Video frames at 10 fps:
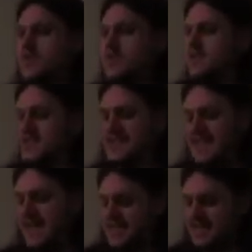It still has the
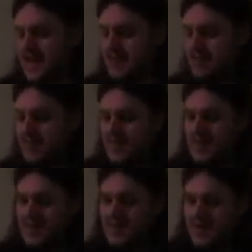exact same
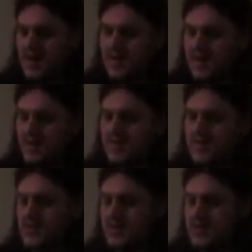
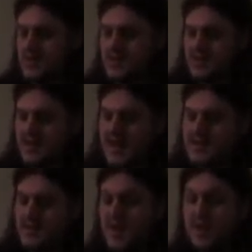polymetric
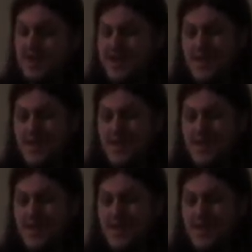accent pattern.